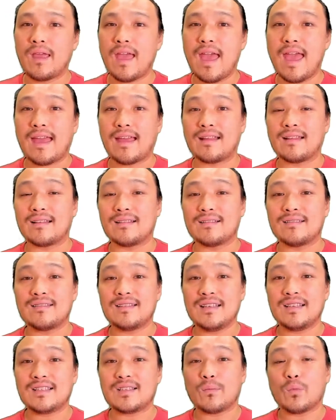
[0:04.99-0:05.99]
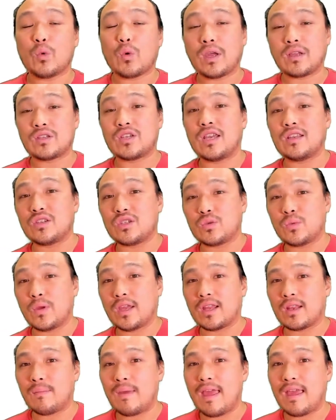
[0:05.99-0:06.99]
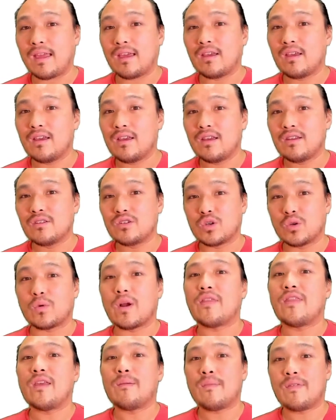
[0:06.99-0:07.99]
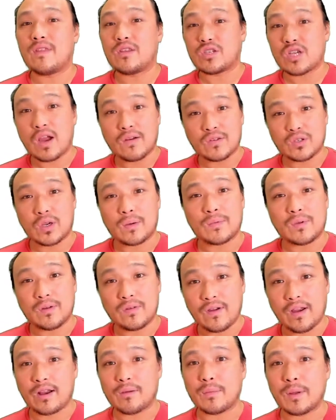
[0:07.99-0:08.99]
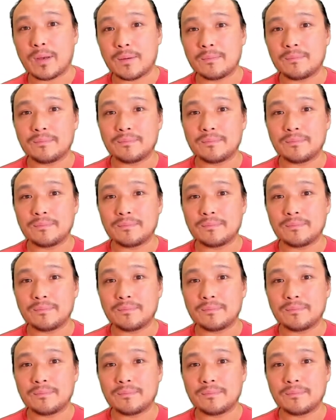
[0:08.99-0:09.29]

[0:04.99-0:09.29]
and see some quick changes we can make to run them in the JavaScript environment.